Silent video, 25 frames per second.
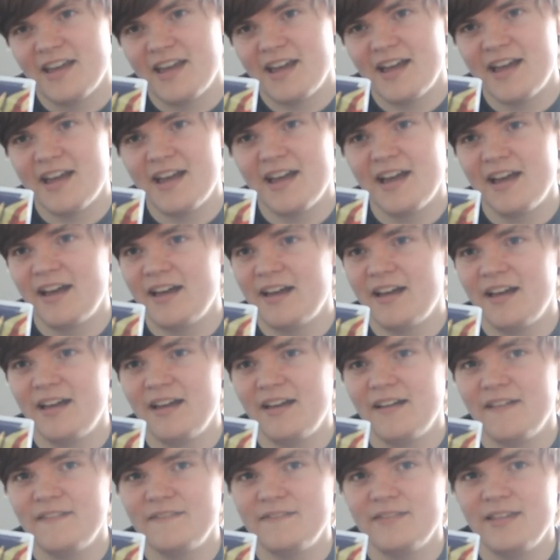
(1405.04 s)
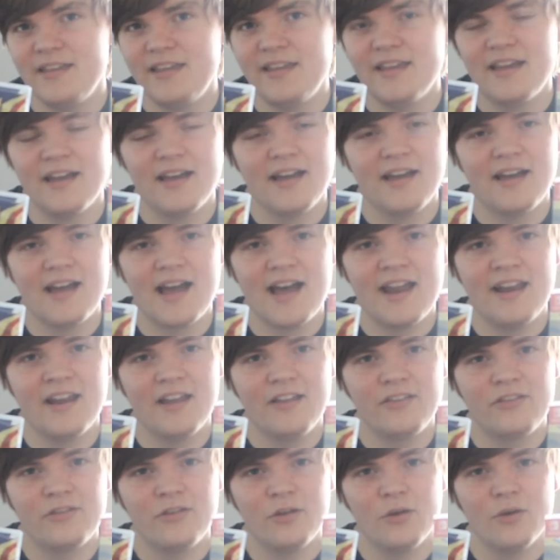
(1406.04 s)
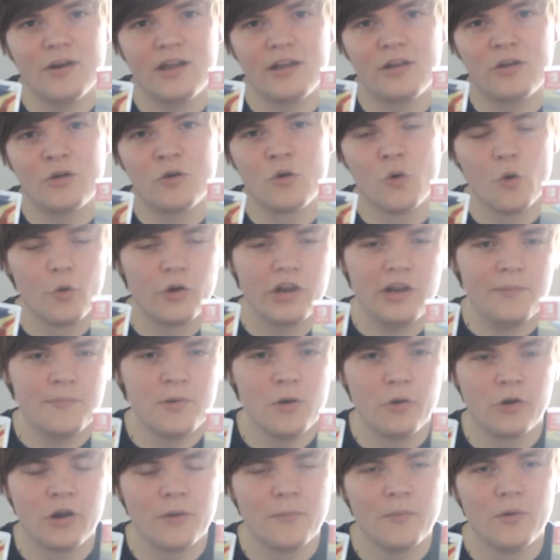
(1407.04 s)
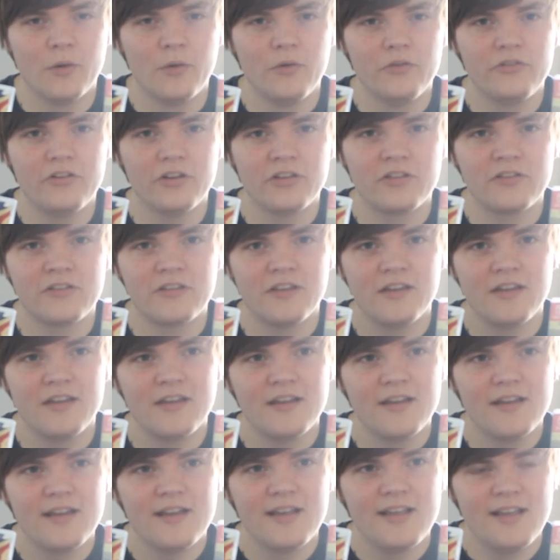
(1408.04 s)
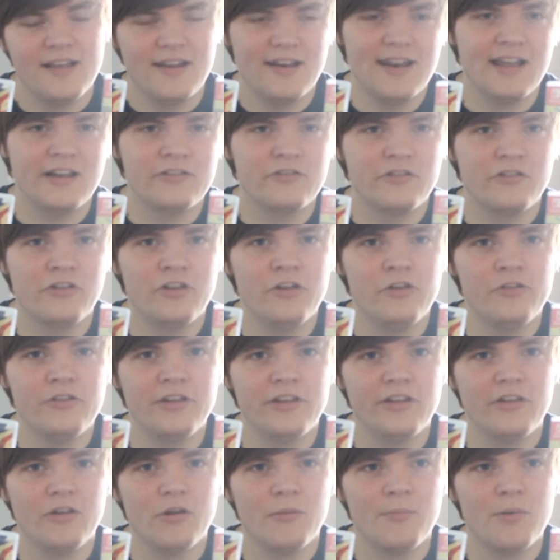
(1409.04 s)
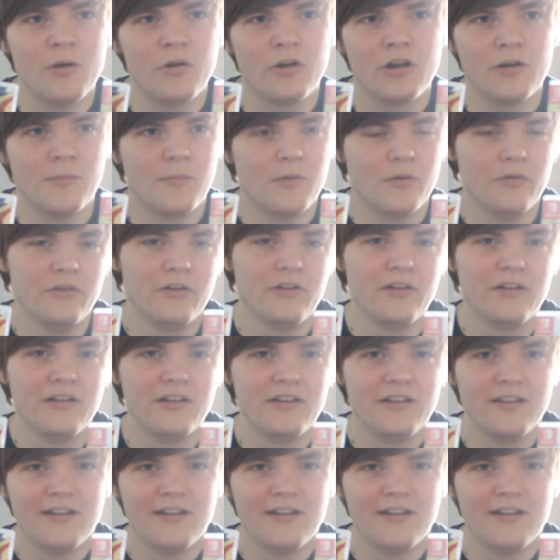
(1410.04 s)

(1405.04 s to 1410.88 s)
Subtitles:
Yeah, and two like corgi Pokemon just electrocuting your Pokemon.